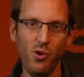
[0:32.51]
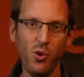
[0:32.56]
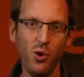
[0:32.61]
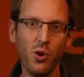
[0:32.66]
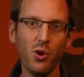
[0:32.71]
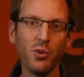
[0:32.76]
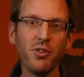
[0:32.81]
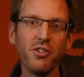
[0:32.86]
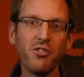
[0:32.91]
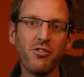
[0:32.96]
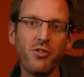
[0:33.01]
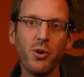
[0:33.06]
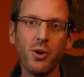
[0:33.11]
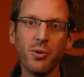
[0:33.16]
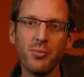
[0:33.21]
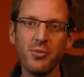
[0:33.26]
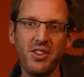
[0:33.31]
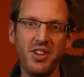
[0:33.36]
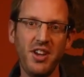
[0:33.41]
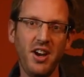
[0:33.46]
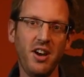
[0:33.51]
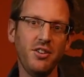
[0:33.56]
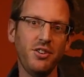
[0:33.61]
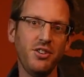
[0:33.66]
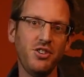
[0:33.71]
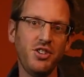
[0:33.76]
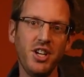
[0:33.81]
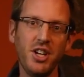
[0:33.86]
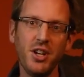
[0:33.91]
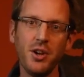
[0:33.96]
or Reformed
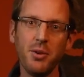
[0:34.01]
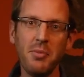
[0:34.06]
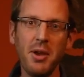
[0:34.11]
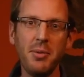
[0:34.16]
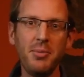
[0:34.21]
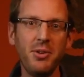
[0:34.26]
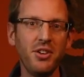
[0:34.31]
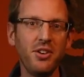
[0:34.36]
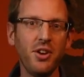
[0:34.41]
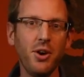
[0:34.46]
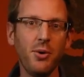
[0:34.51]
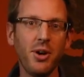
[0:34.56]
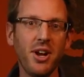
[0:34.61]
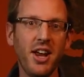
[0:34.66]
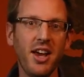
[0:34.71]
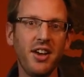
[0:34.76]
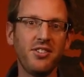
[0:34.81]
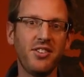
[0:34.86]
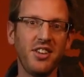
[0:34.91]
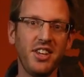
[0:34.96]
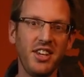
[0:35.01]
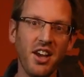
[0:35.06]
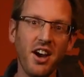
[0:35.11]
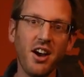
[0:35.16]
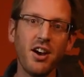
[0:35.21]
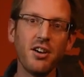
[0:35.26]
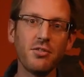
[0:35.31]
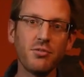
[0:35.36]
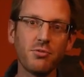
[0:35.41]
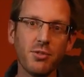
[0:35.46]
theology, or maybe you know it as the
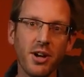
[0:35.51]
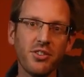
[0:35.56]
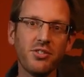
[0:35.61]
Young,